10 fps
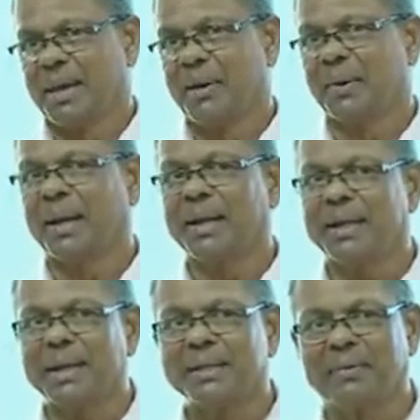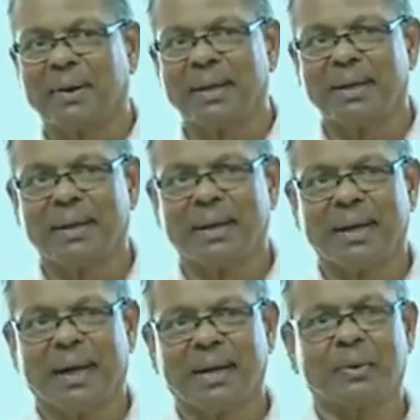How can I justify it?
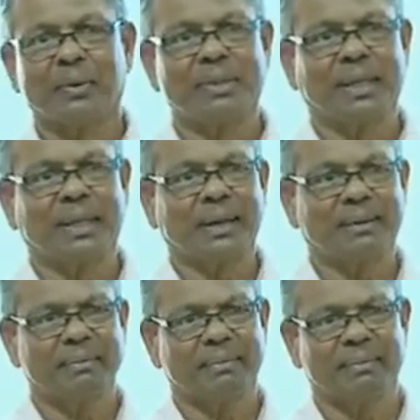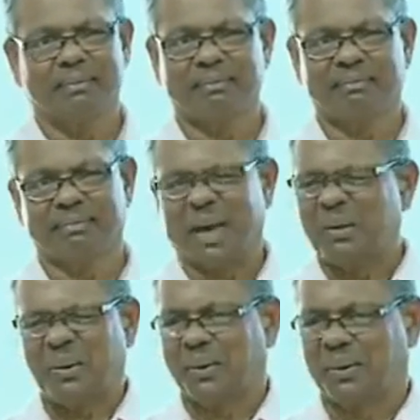I could say that I
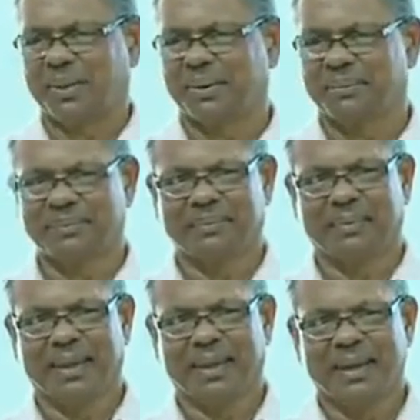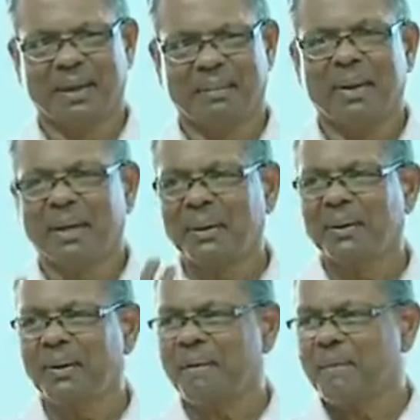thought. But
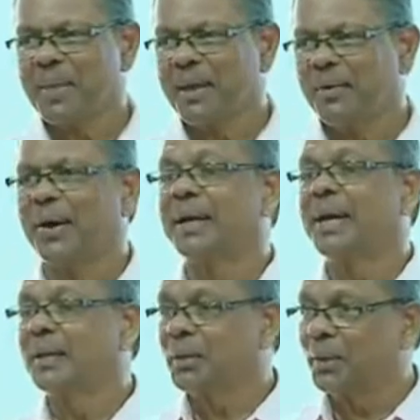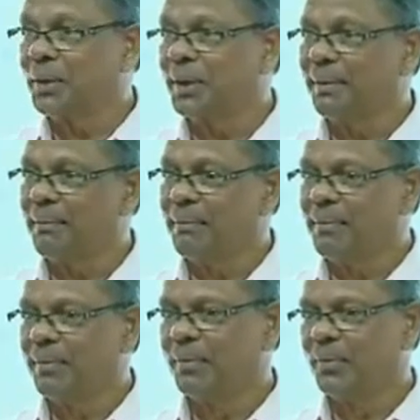what I thought
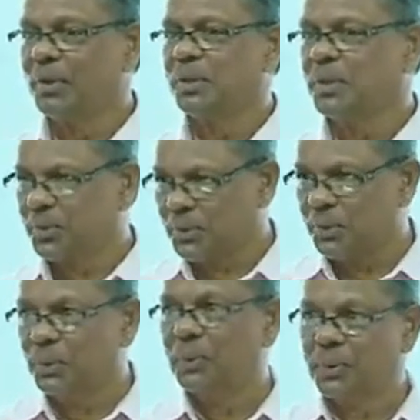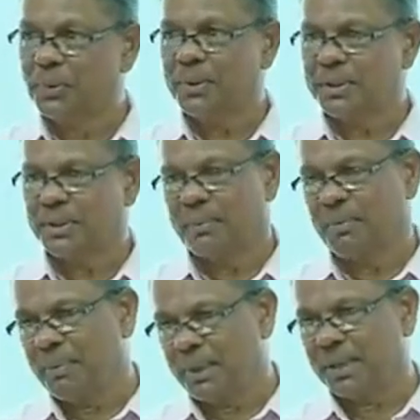was true
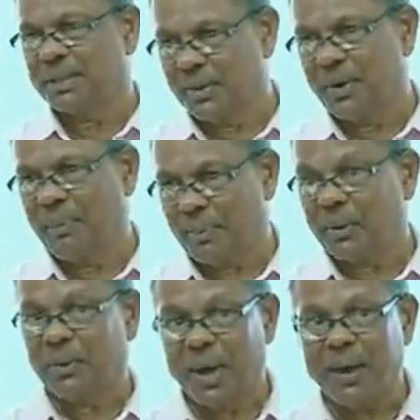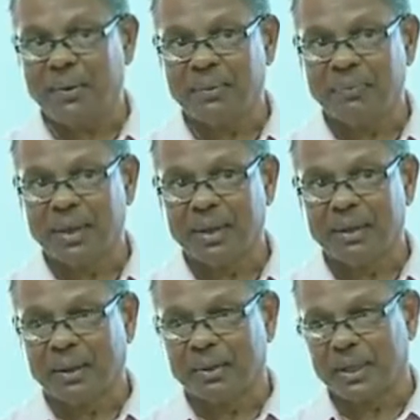simply because you happen to have
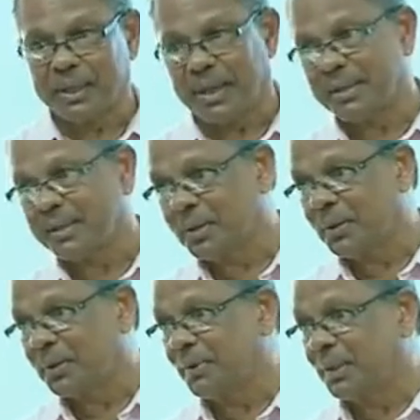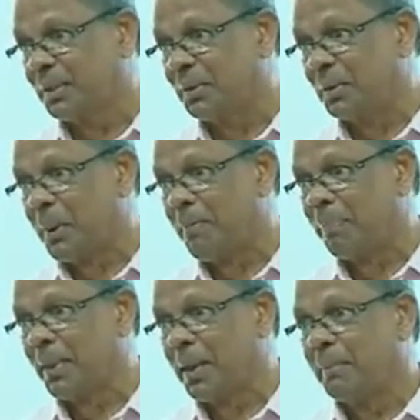1,000 cats not with you.
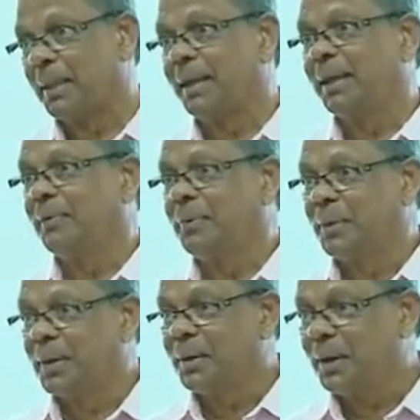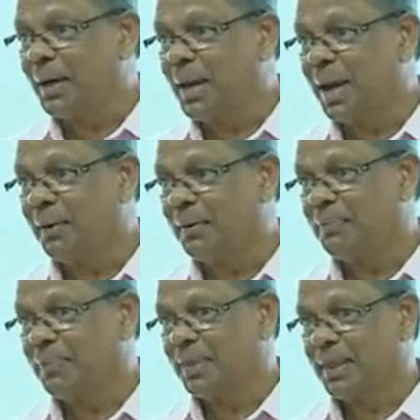But then if you did not have,
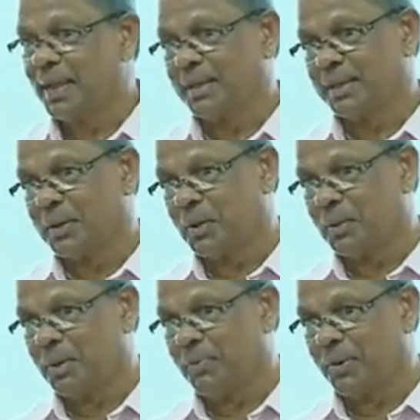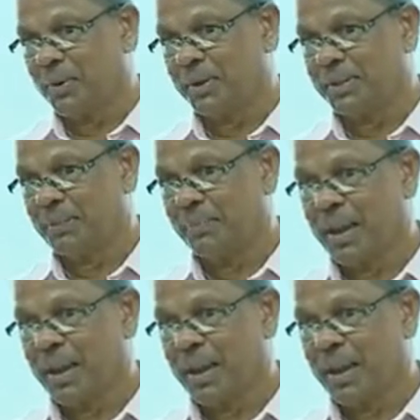then it's going to be false.